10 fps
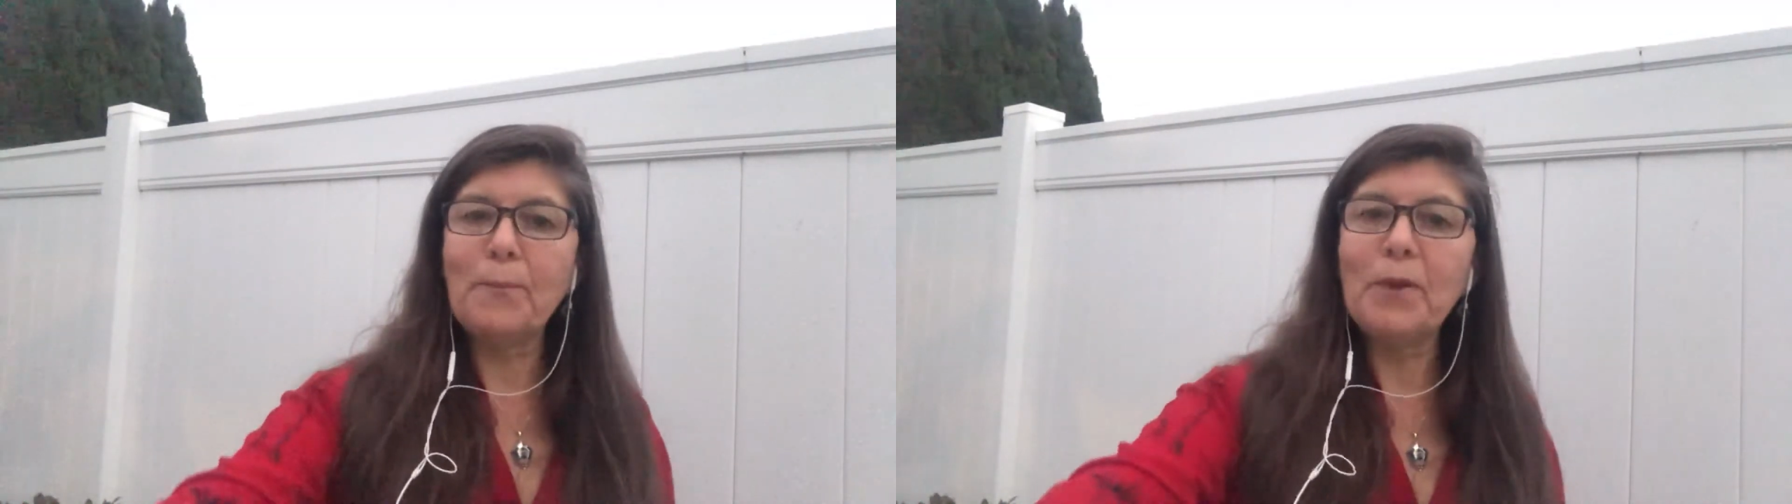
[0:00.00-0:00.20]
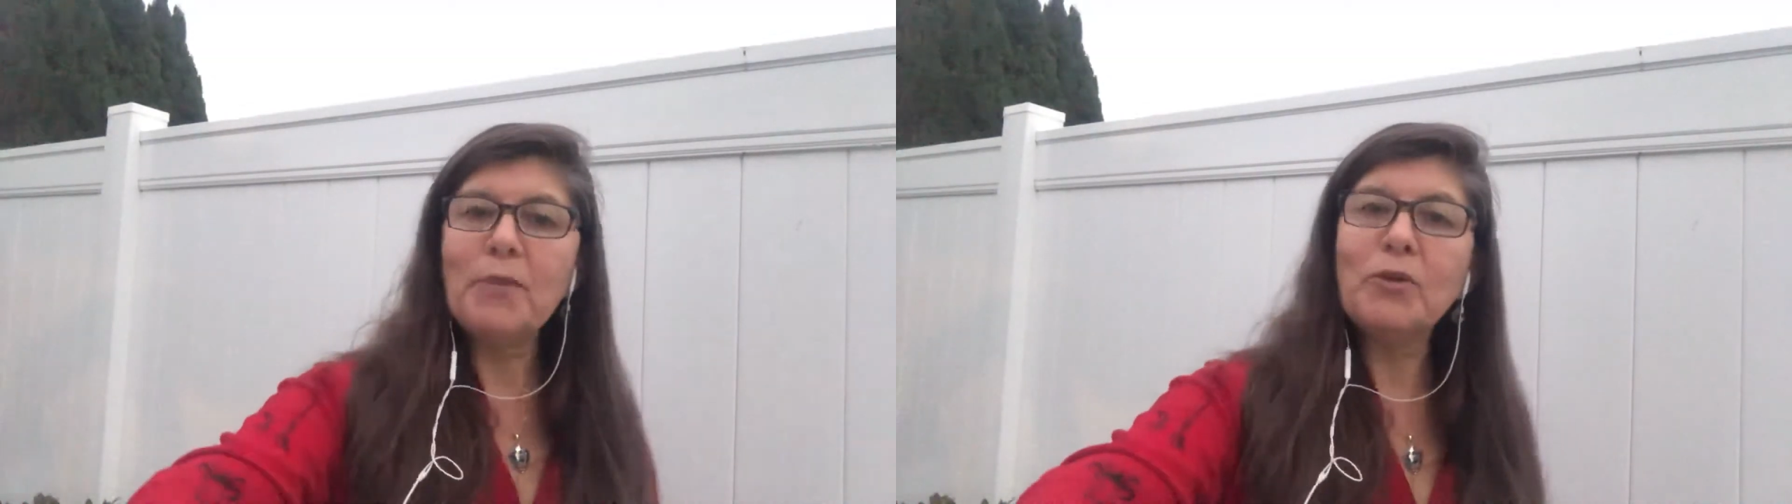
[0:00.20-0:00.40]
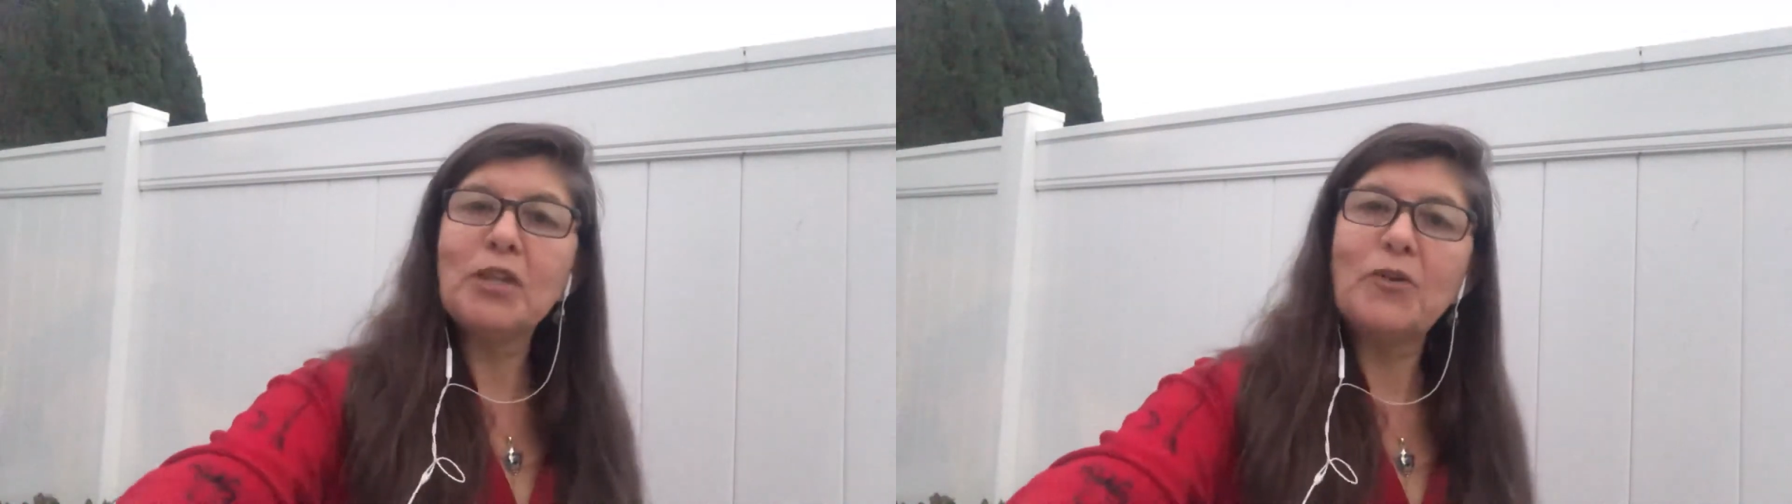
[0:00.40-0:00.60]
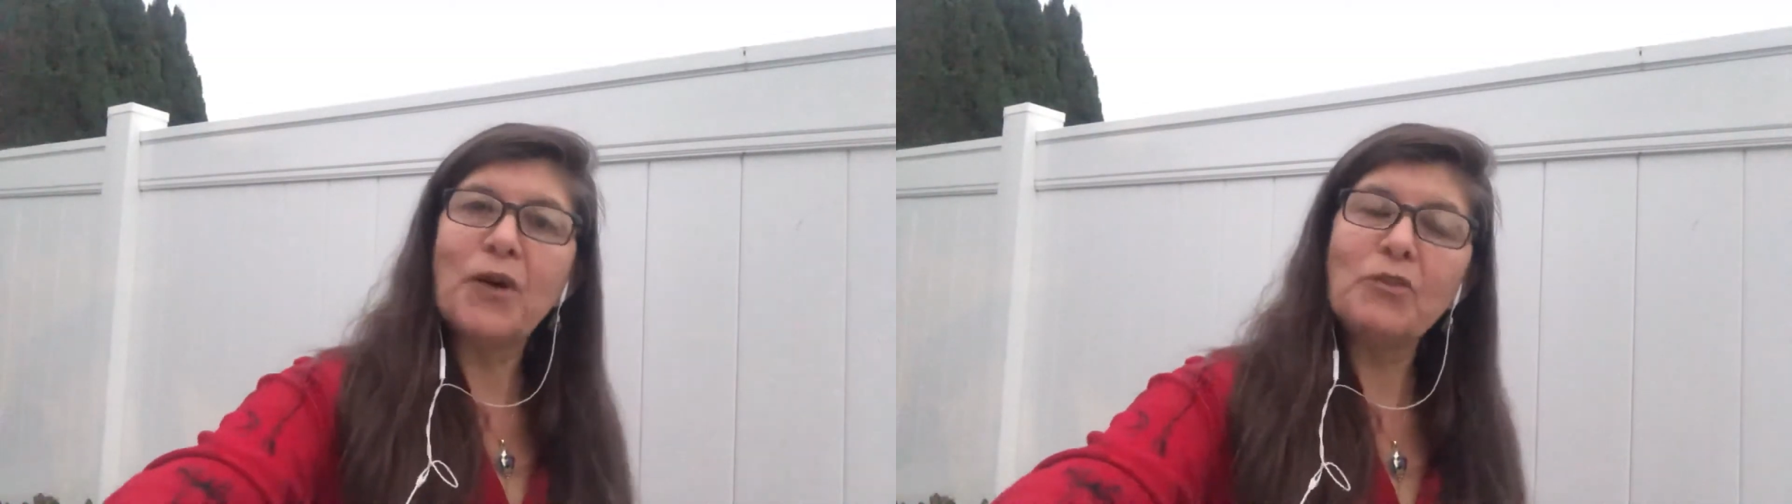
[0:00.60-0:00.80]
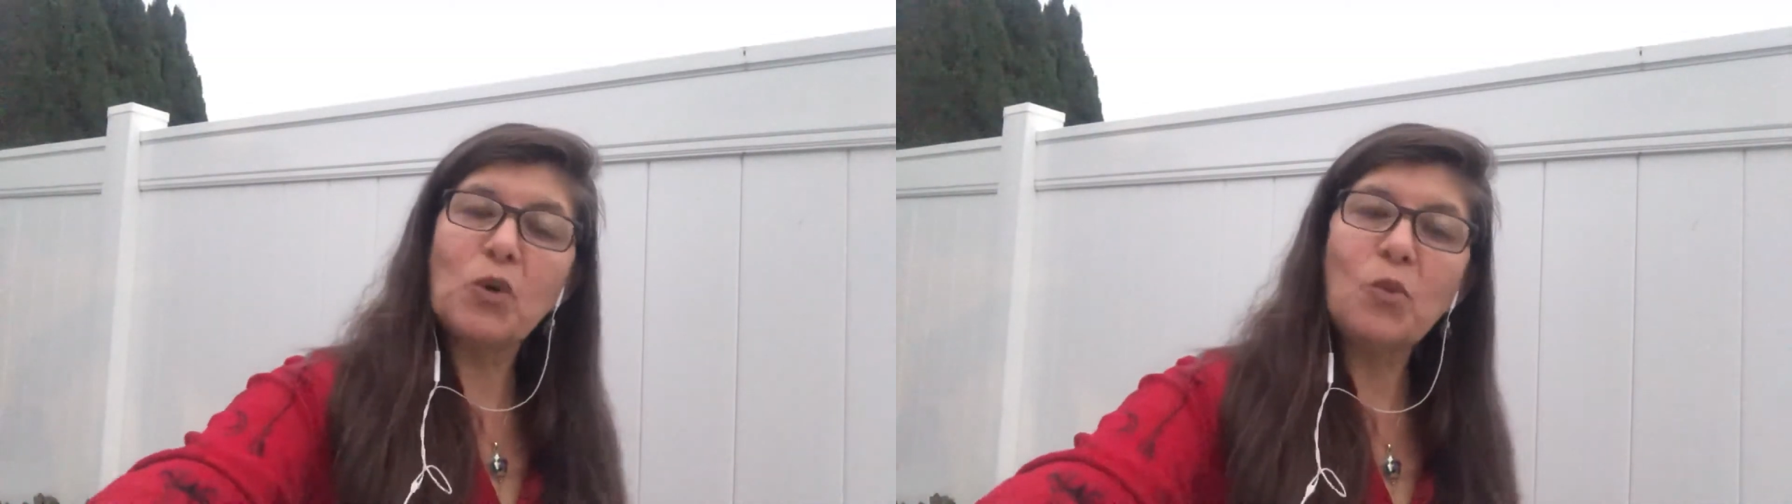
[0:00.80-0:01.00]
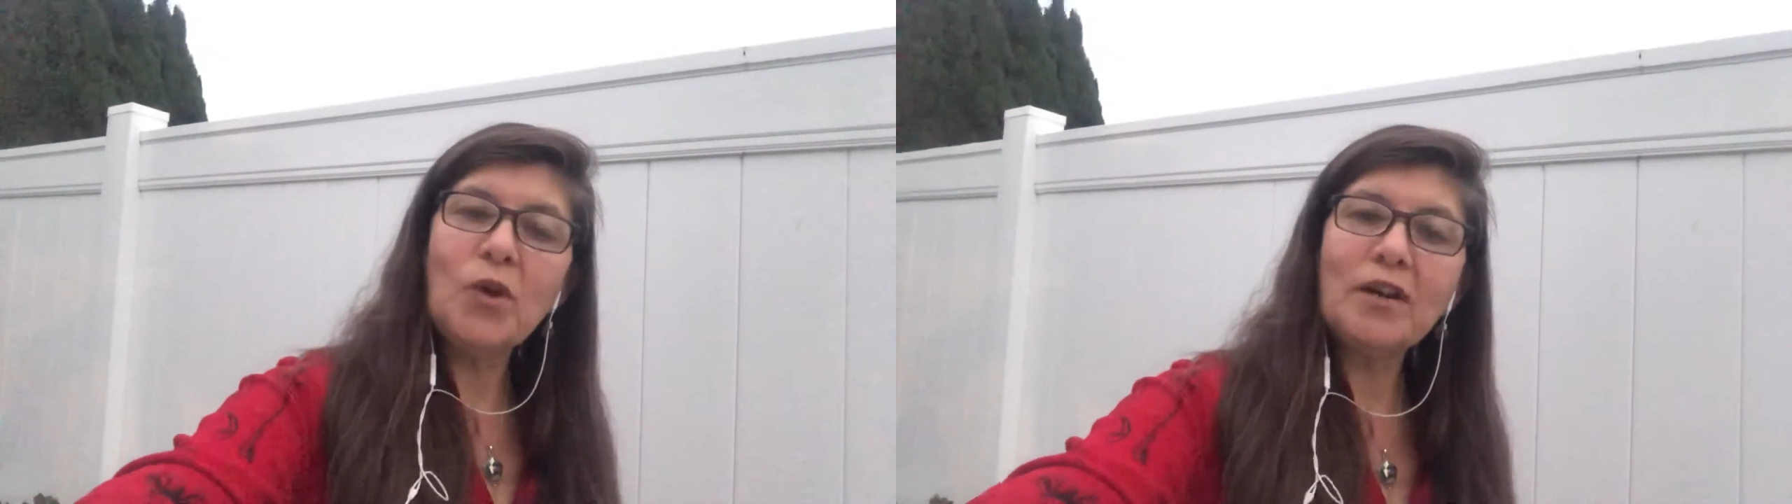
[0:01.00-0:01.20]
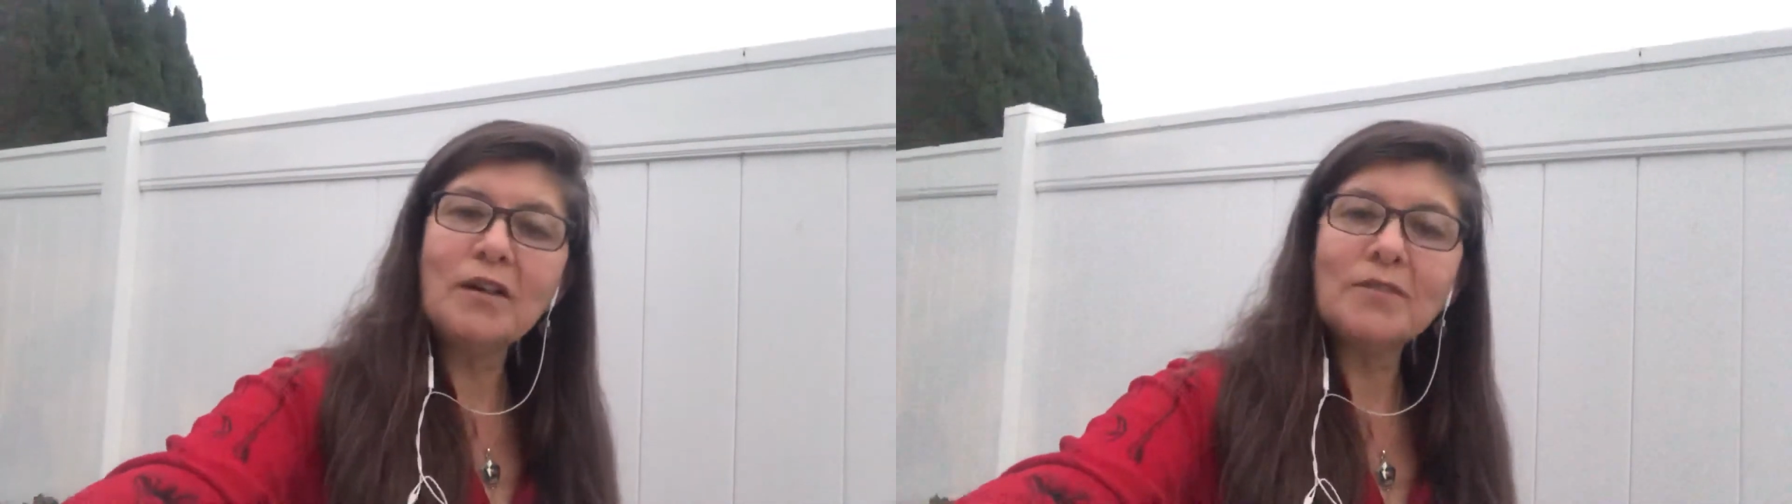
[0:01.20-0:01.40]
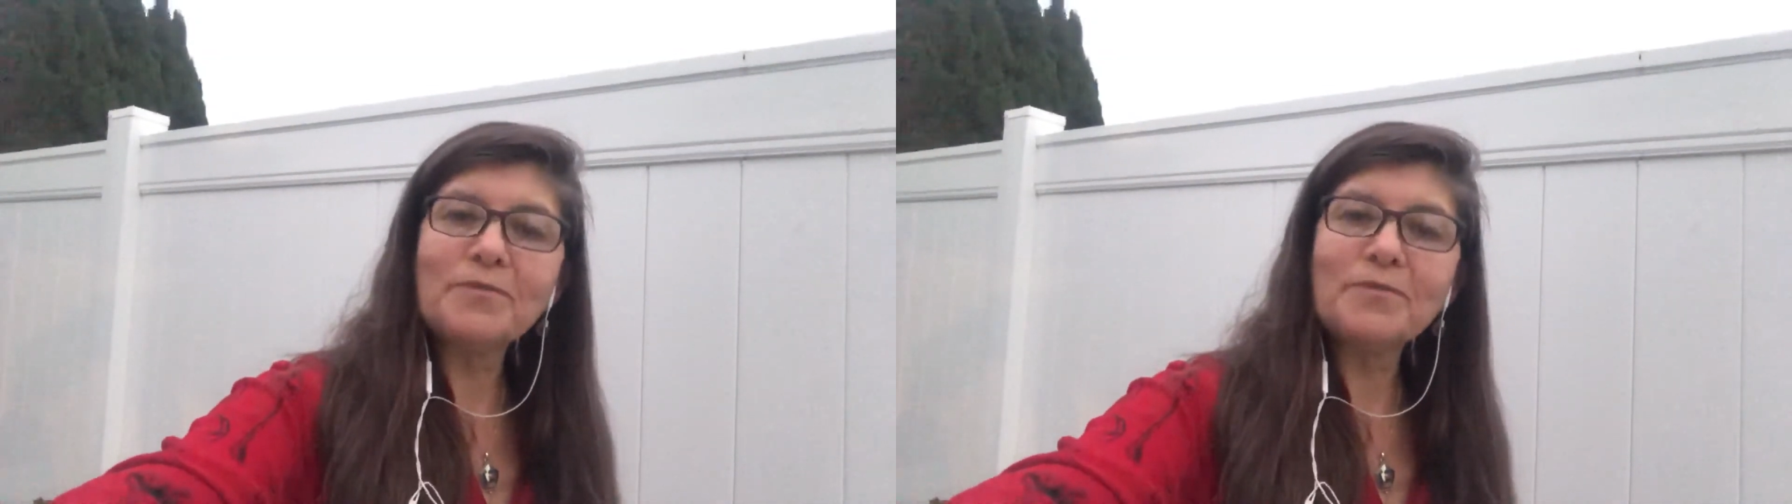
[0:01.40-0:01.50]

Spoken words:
people around the world,